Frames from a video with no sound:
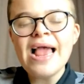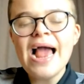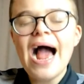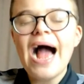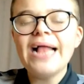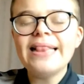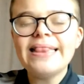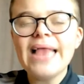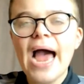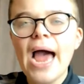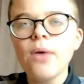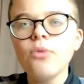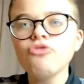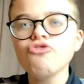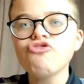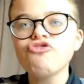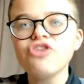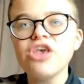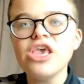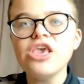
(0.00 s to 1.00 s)
And I will
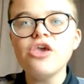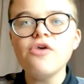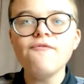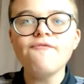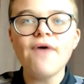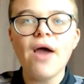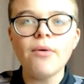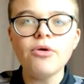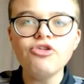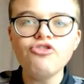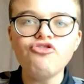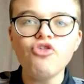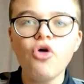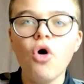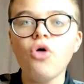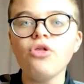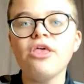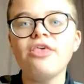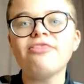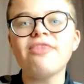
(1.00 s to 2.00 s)
see you very
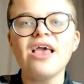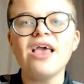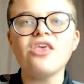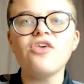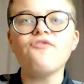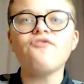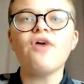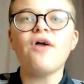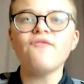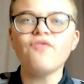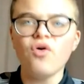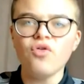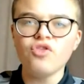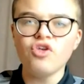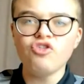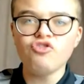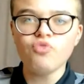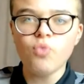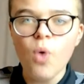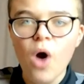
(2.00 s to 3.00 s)
shortly. Thank you for
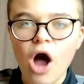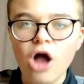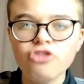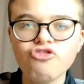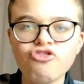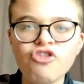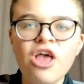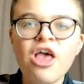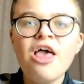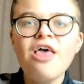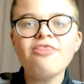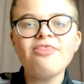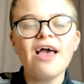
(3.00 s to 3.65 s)
everyone that's watched.